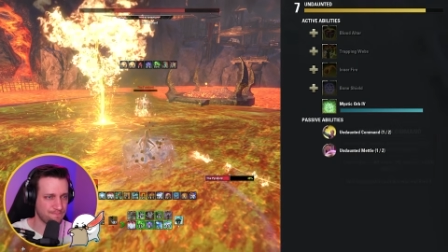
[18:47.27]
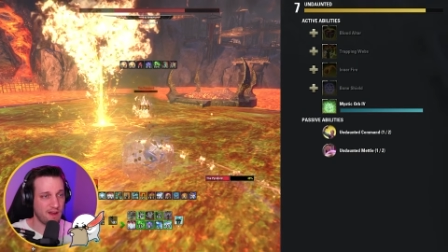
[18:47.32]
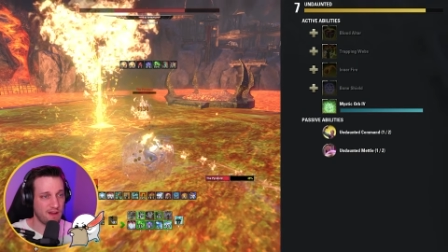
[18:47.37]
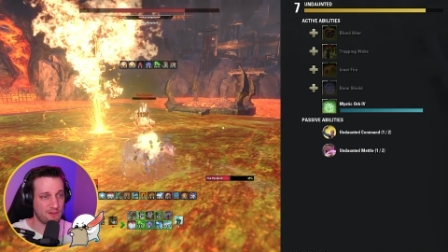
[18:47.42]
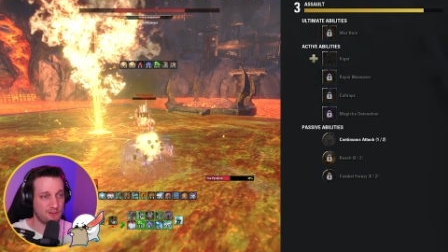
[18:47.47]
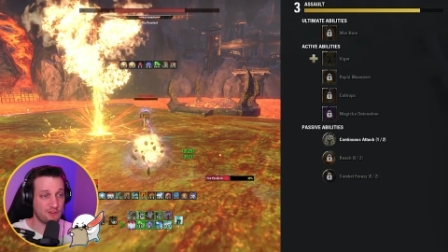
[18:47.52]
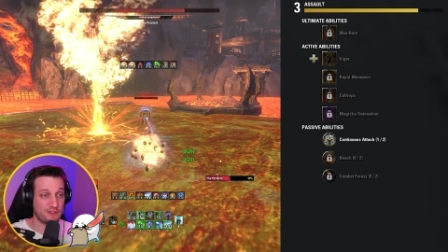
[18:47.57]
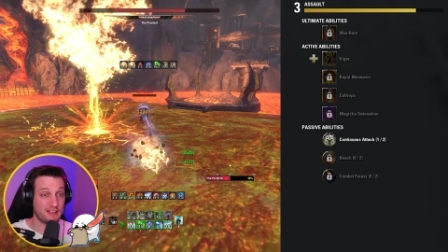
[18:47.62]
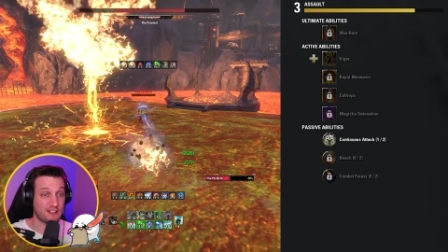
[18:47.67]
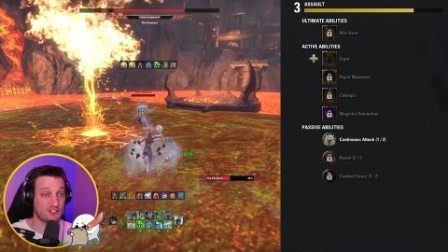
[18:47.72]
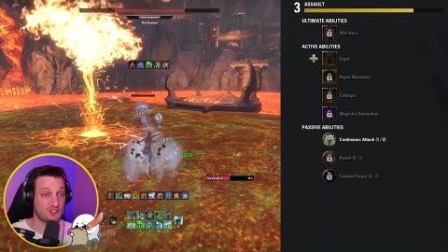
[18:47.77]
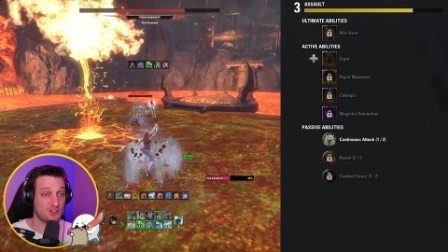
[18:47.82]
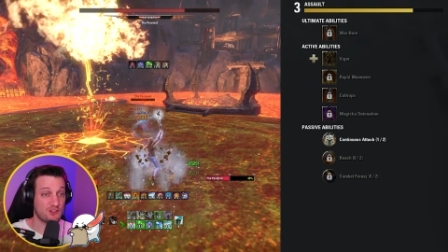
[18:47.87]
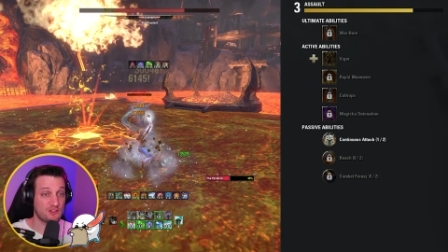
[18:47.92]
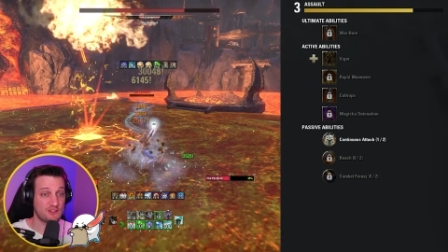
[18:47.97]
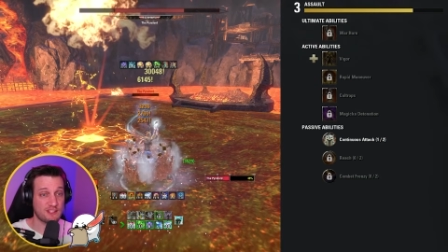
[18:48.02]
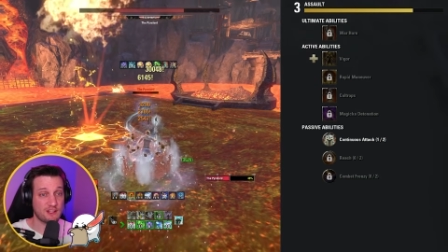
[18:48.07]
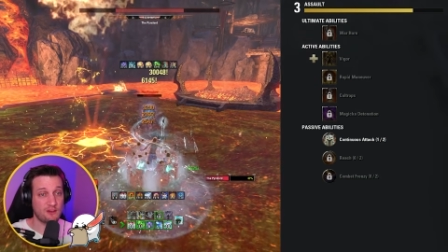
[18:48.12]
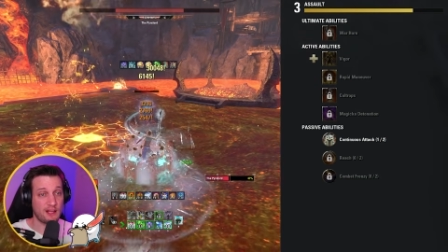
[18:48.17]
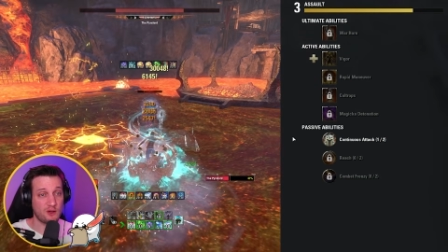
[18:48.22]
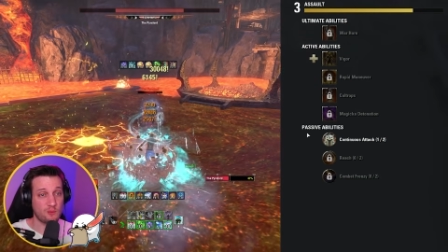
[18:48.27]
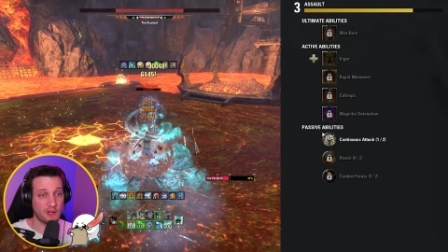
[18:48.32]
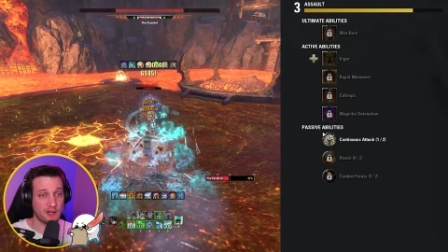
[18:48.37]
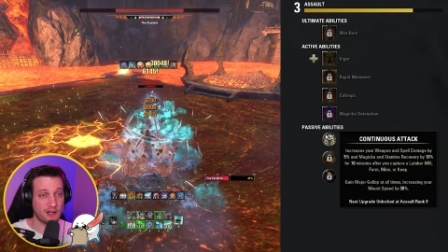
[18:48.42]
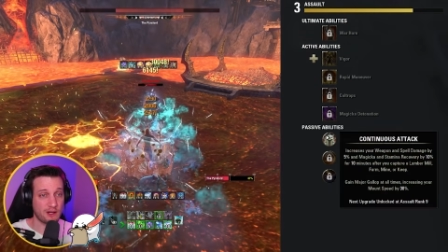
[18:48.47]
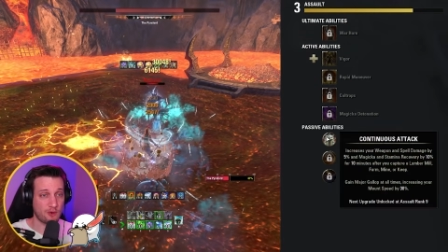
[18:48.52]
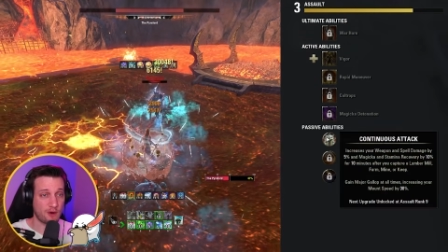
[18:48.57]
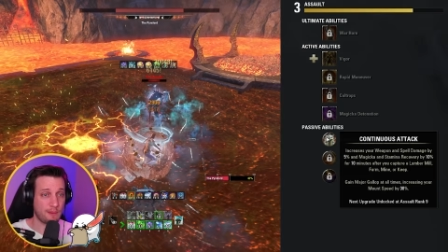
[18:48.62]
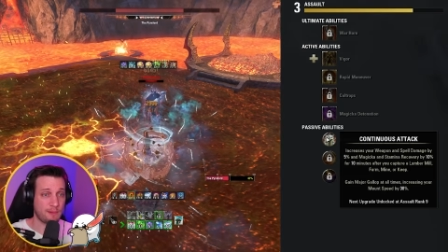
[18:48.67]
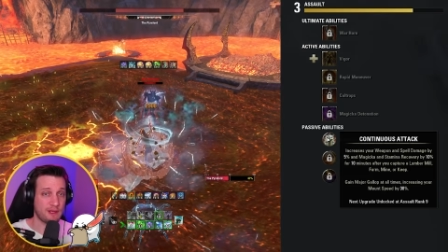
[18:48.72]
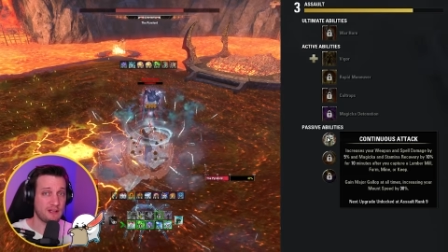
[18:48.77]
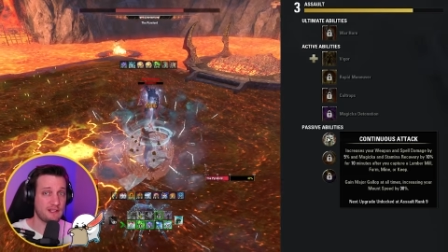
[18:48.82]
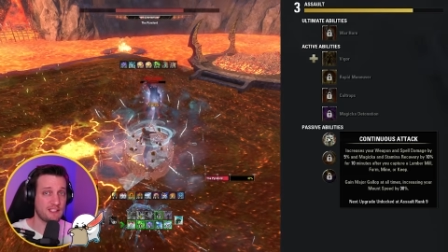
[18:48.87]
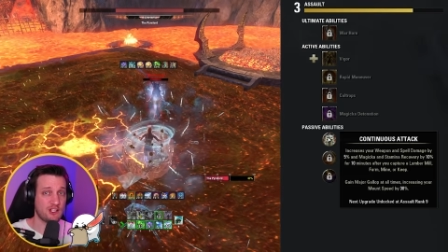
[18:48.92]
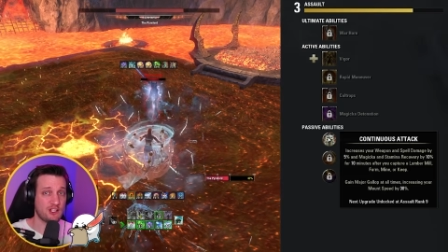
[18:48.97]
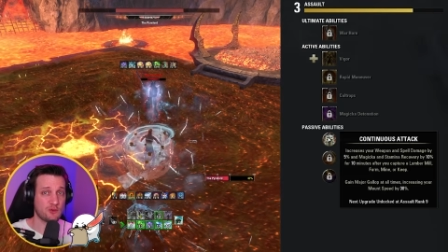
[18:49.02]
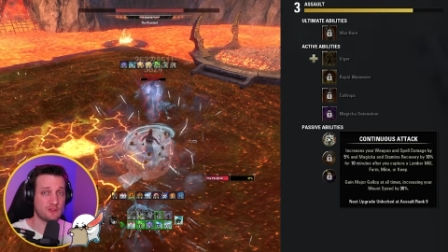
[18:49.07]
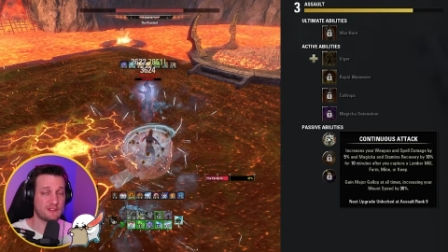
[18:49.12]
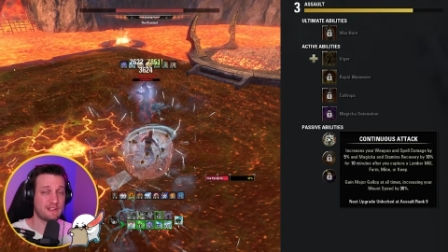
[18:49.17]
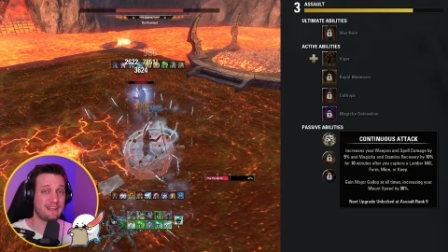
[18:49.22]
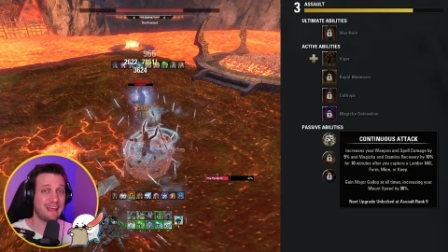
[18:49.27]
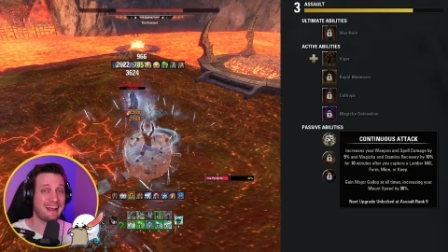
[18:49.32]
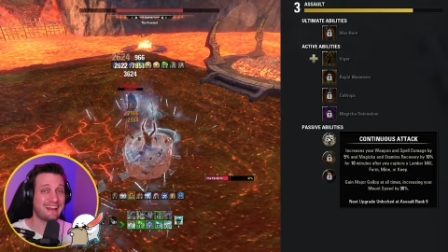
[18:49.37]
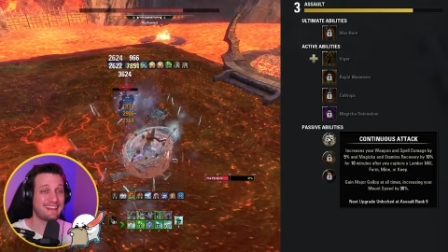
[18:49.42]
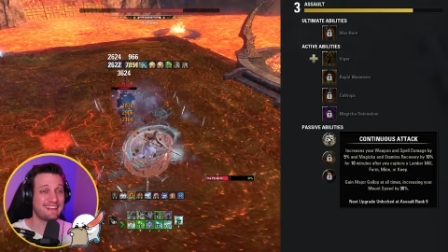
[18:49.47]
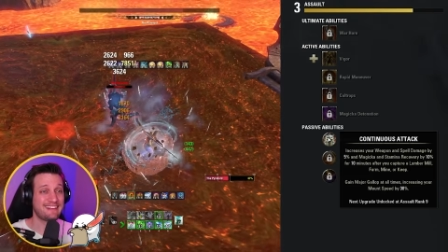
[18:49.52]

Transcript: Under the assault skill line, we're going to grab continuous attack.